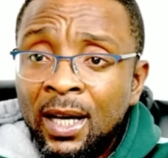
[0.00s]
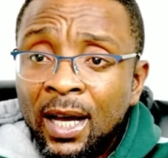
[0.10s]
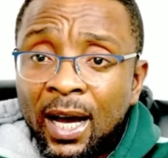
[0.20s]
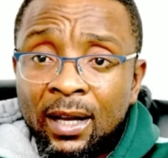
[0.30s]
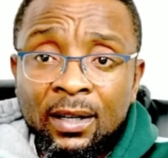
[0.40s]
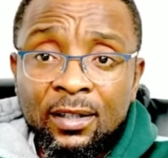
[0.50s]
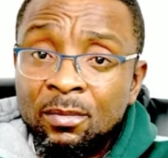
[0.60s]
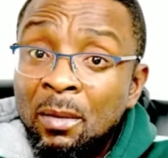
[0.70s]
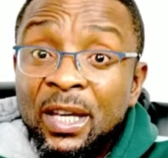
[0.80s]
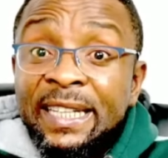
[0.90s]
At least
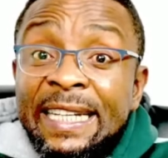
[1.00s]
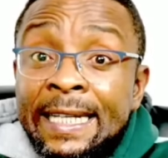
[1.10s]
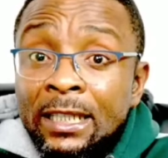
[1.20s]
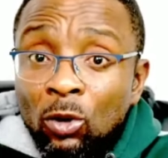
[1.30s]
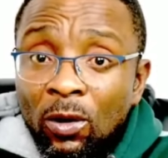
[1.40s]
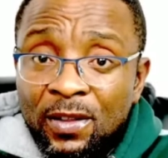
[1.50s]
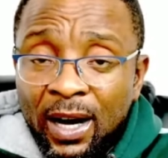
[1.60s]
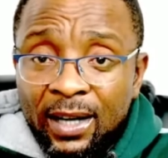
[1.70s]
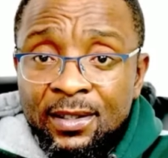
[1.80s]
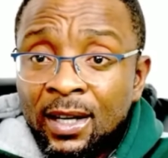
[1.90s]
maybe he didn't know
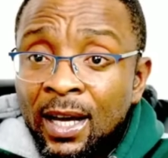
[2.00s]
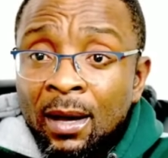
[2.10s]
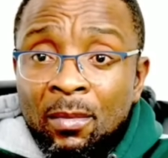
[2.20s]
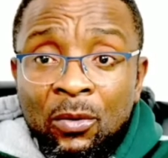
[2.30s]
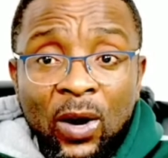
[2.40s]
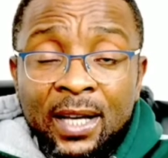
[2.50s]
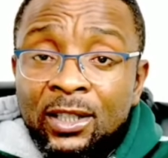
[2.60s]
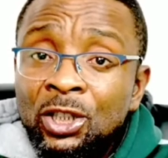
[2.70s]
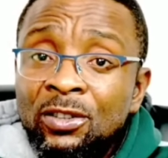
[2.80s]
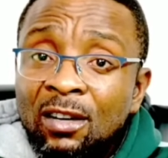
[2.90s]
that. Meanwhile, it
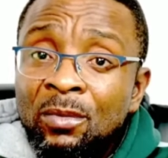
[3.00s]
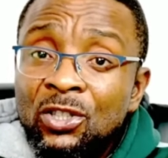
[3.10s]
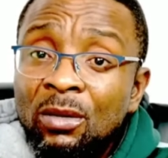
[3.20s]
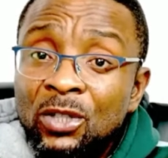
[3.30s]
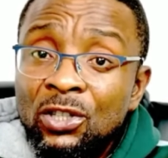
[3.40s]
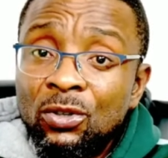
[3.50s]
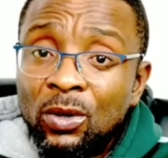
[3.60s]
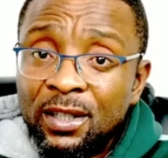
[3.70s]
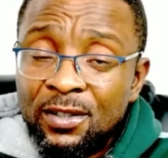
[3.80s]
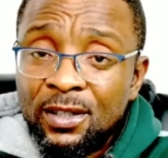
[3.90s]
should have been something so
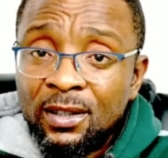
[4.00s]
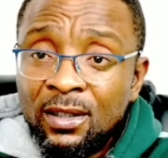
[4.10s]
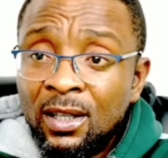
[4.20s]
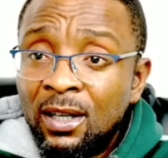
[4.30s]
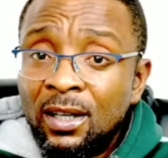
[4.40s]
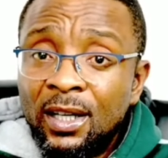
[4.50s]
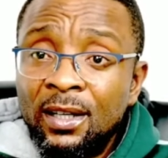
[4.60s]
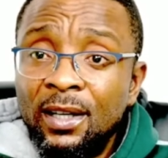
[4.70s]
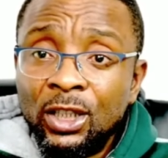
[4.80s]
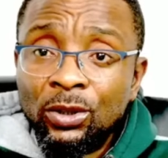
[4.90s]
easy. In
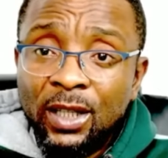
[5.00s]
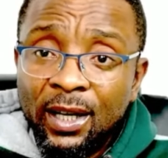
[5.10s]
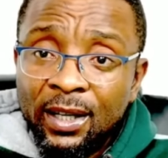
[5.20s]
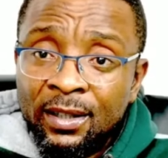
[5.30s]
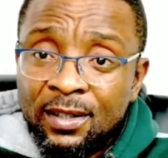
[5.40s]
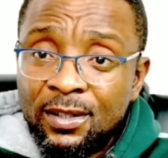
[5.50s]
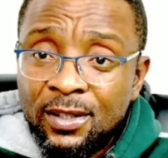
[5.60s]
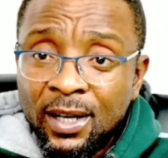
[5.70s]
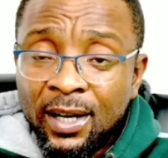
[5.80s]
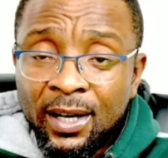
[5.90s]
the UK, it is
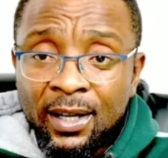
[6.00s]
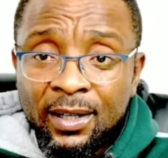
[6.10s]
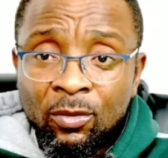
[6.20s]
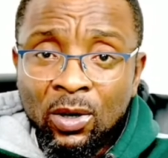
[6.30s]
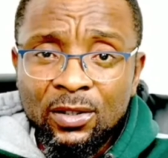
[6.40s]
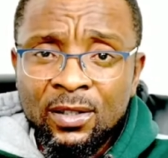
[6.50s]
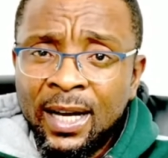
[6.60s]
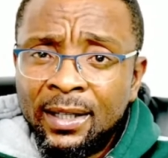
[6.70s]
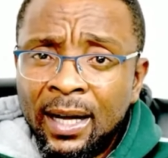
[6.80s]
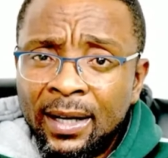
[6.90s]

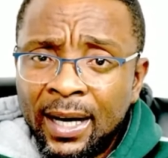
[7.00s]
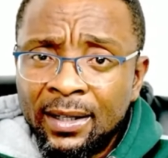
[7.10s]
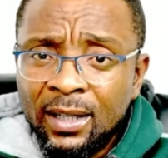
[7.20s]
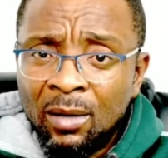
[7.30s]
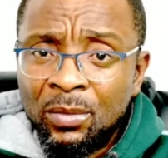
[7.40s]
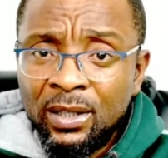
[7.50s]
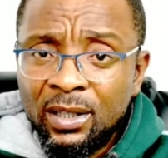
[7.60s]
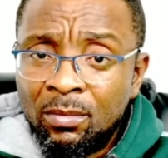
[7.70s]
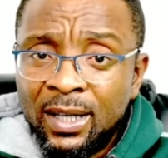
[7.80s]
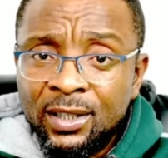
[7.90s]
999, Abi,
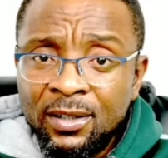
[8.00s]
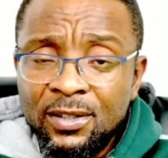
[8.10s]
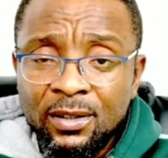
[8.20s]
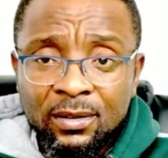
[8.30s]
emergency.